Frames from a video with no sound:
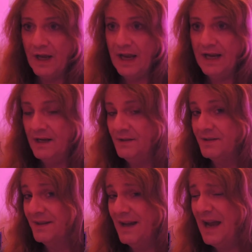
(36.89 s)

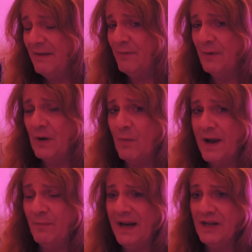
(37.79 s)
and I have a very
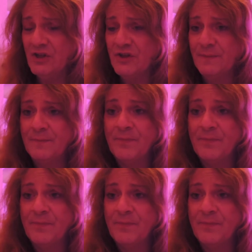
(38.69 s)
wide range.